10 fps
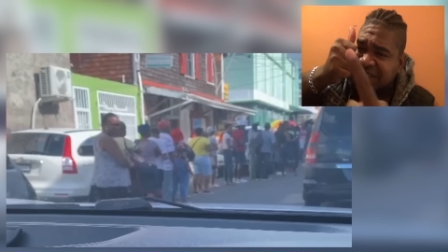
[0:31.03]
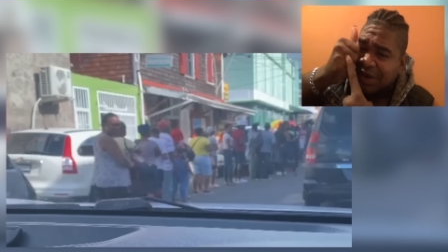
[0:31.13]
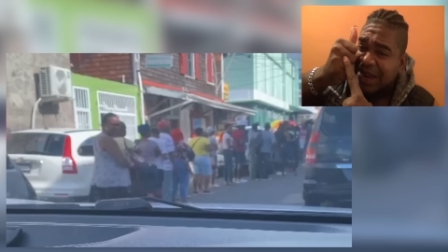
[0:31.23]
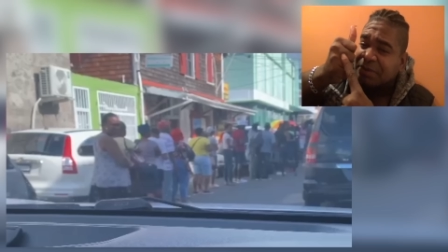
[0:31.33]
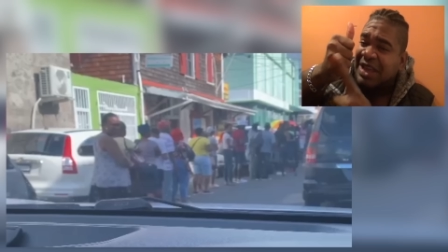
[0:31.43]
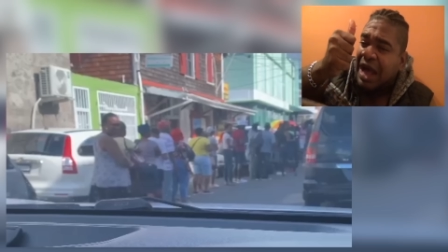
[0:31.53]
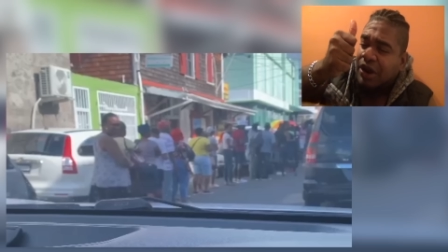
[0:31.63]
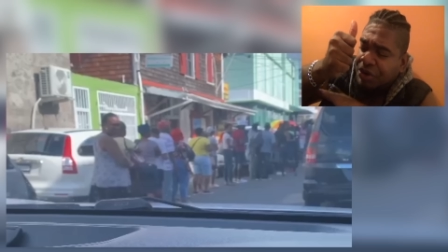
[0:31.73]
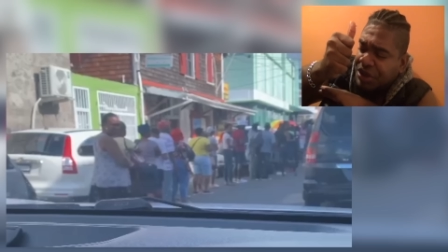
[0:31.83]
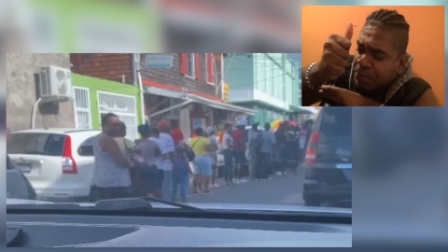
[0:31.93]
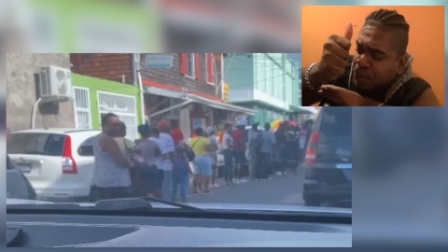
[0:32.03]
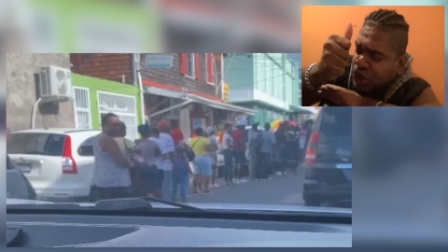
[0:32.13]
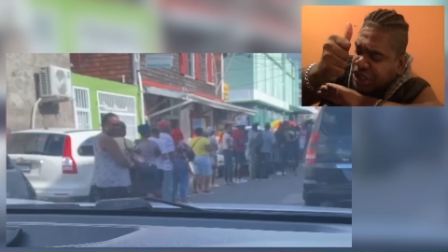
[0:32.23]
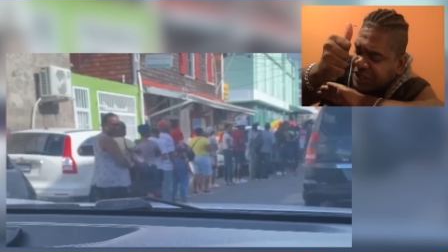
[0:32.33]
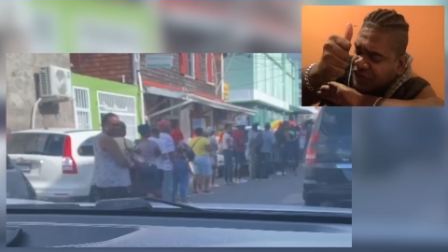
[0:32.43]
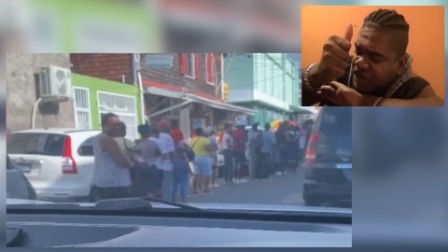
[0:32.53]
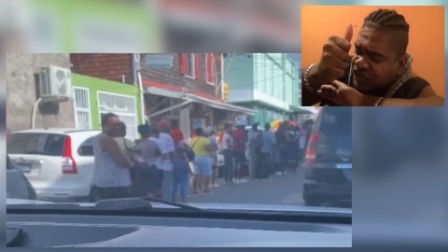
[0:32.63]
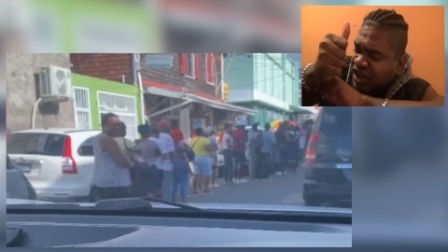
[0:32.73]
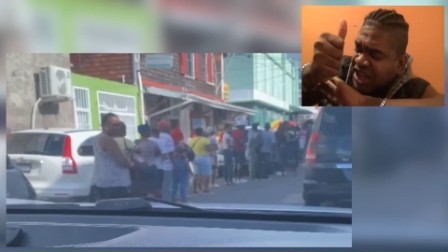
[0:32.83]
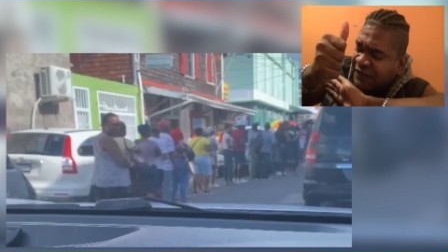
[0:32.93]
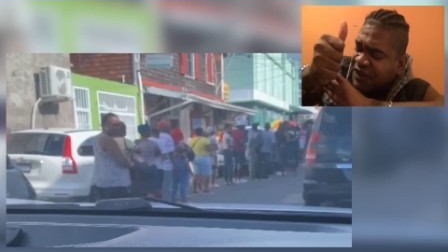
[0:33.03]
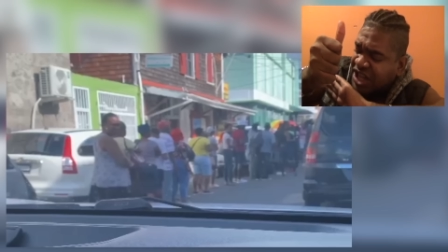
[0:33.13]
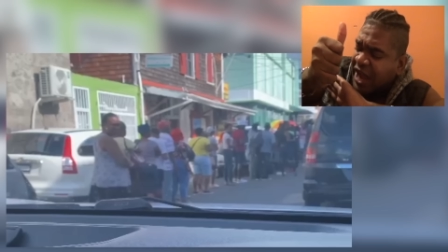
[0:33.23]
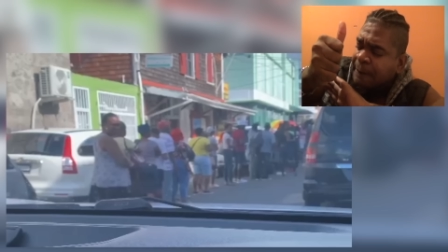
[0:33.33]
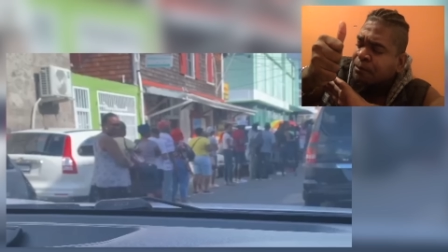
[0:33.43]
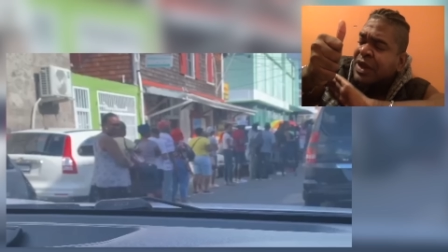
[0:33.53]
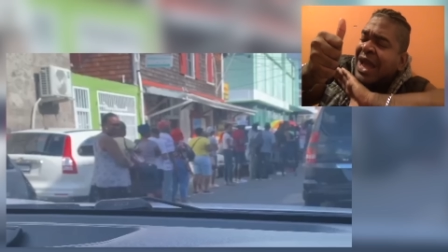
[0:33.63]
That will help the algorithm push these videos further and further.